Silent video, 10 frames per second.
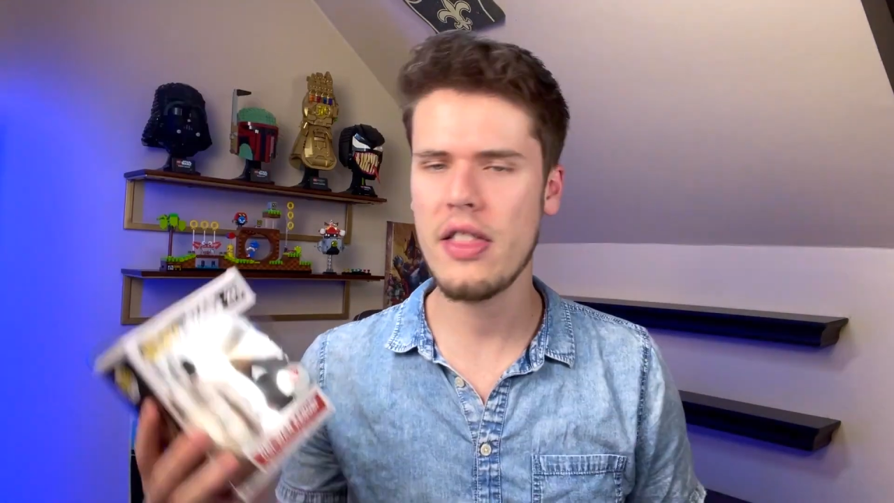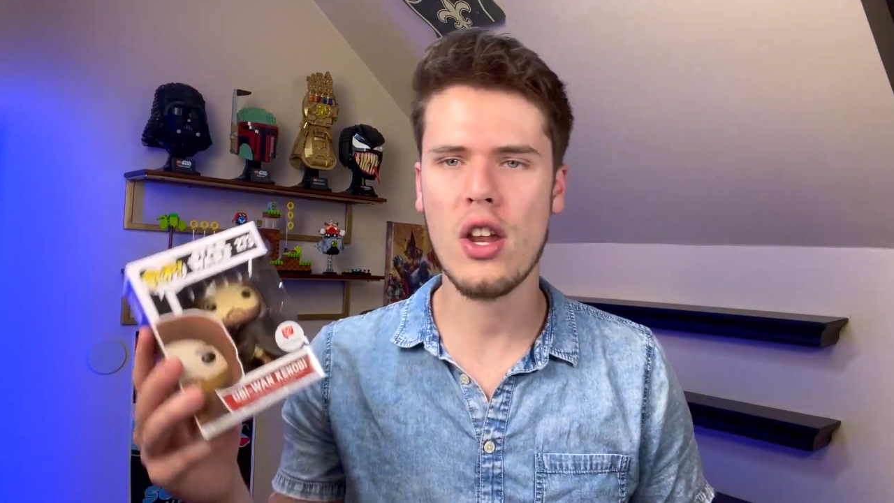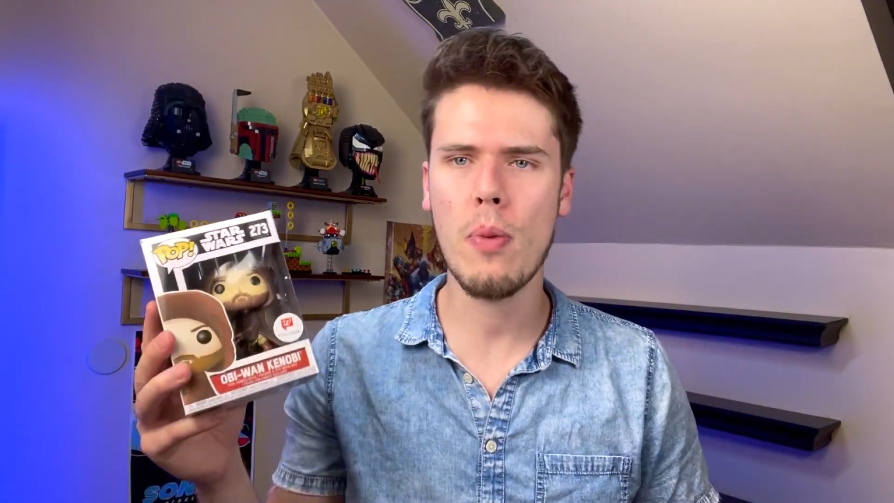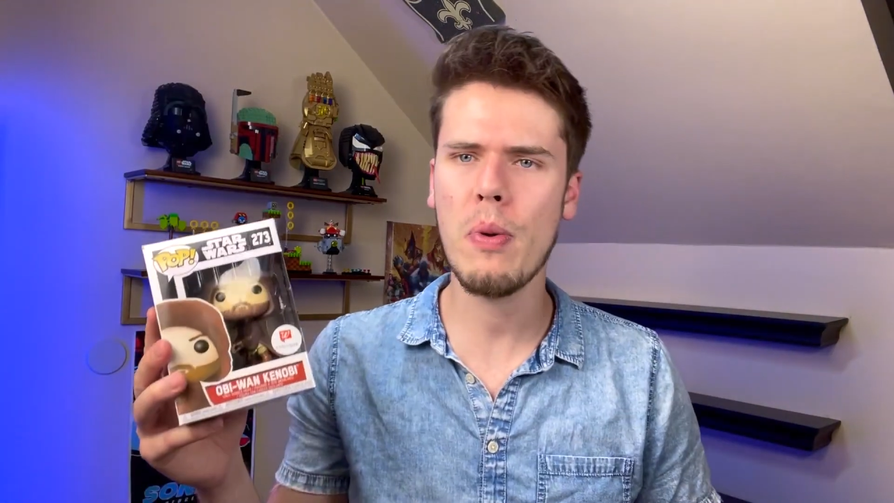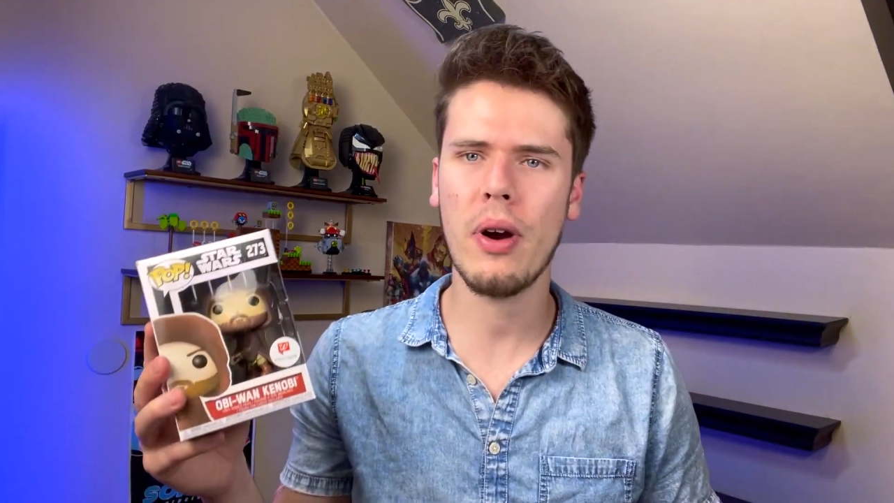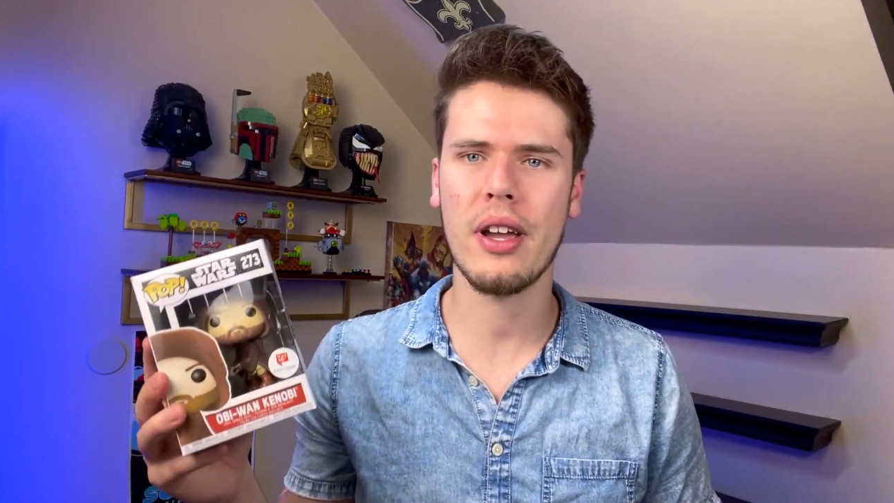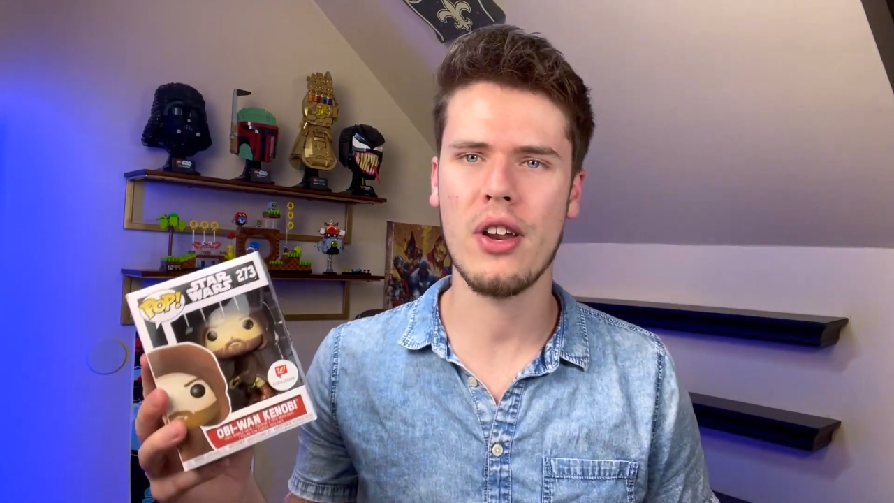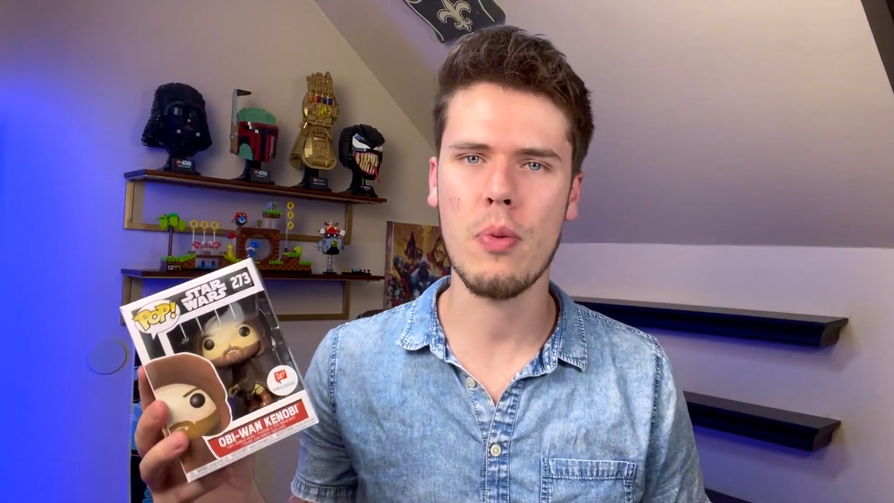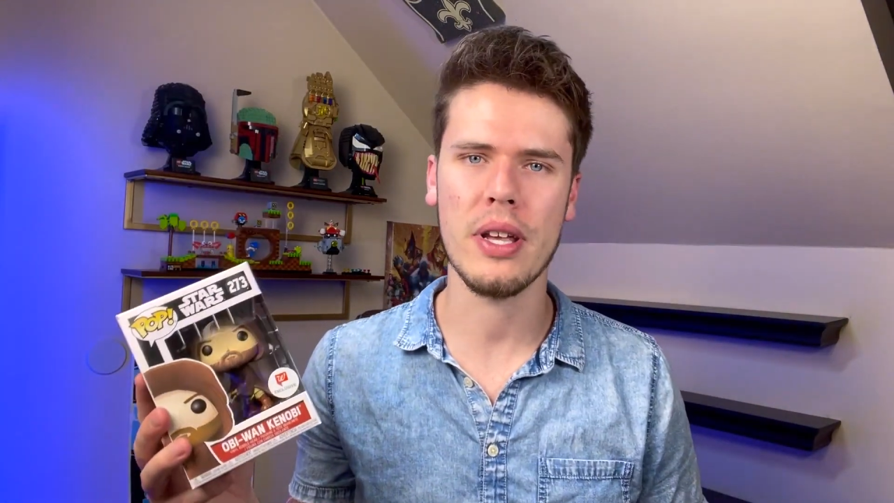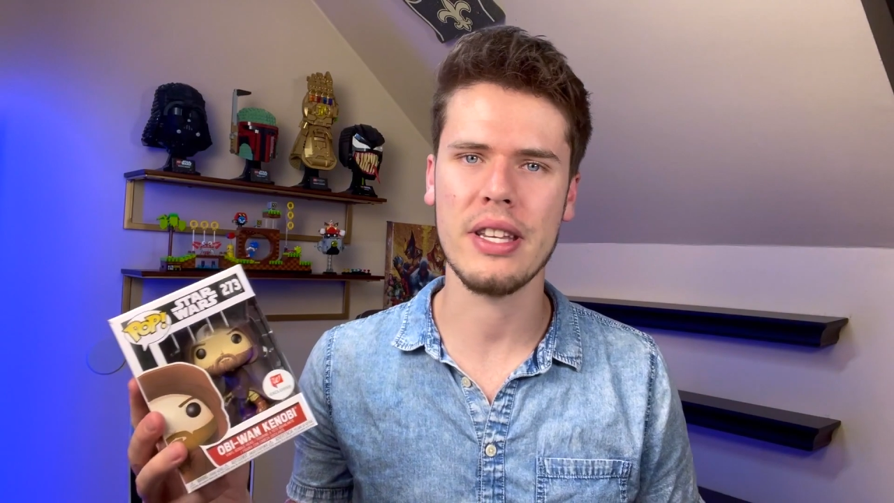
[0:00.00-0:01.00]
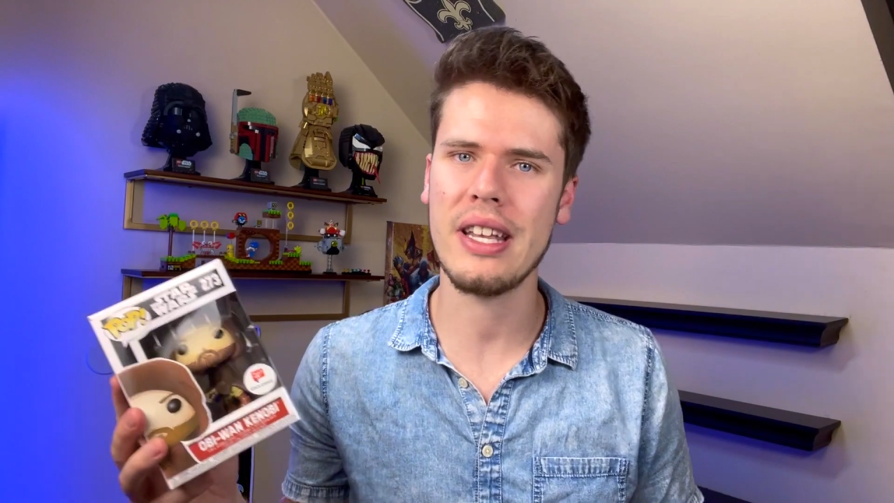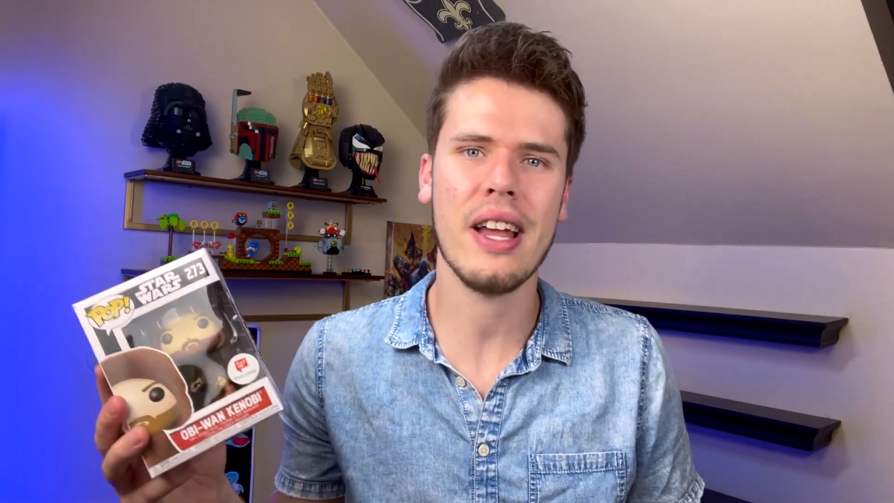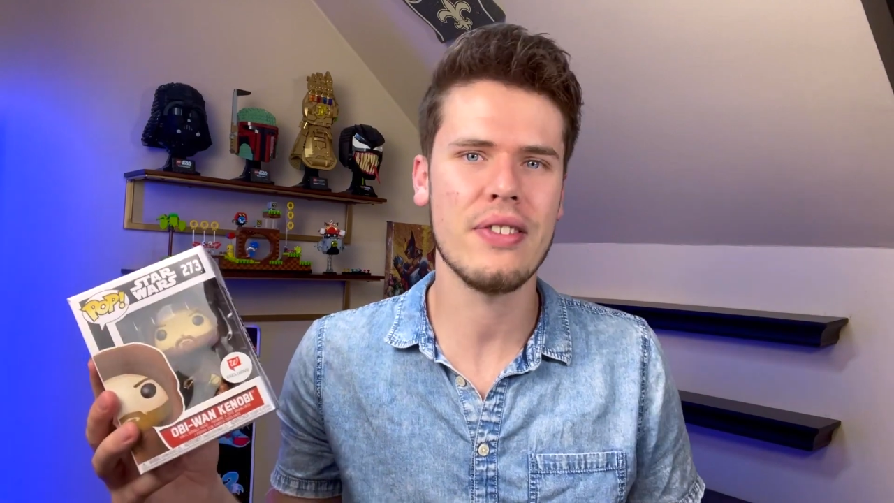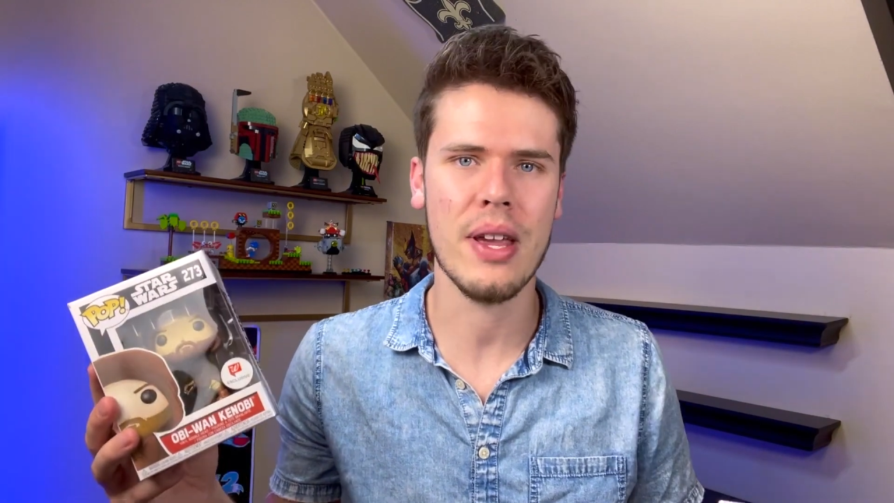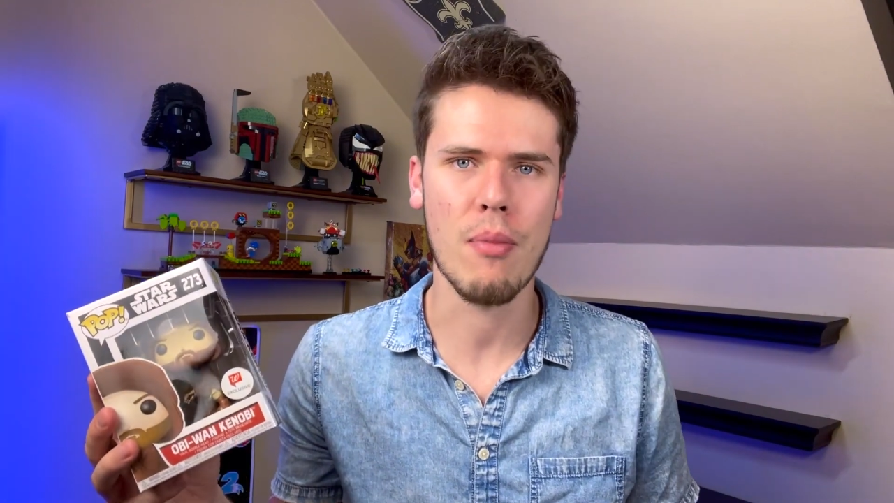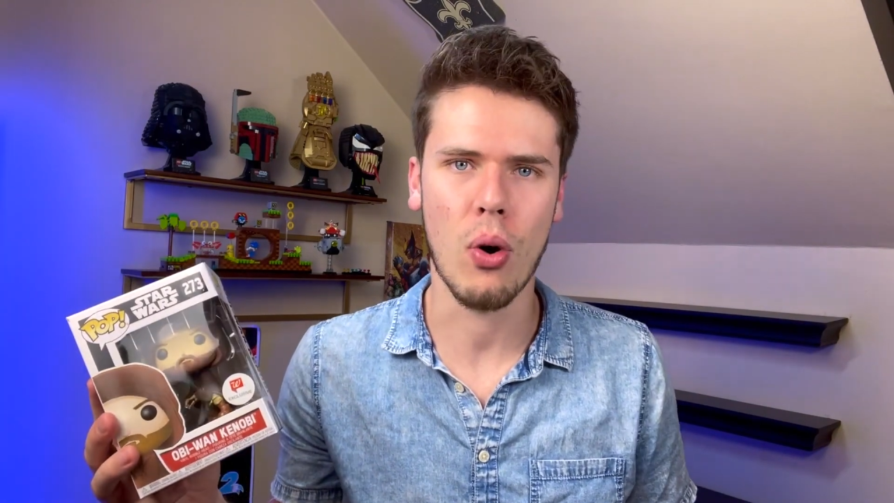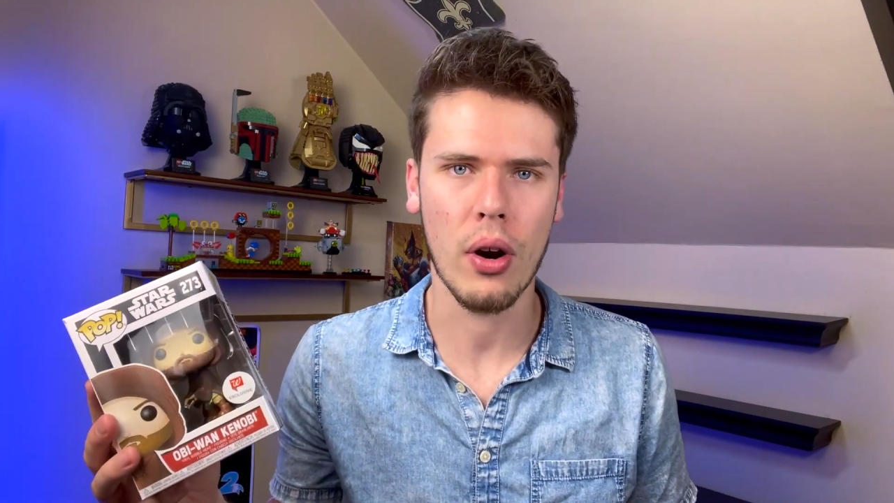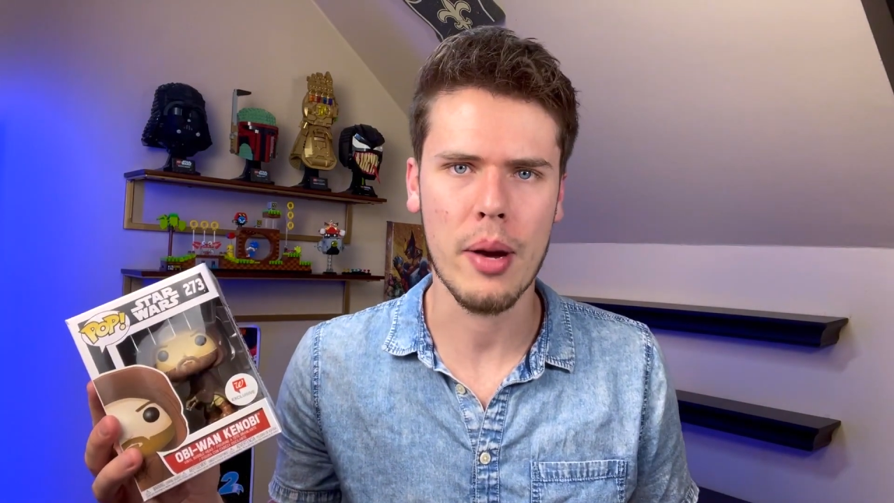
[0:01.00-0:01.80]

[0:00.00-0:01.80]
then Obi-Wan Kenobi, need I say more?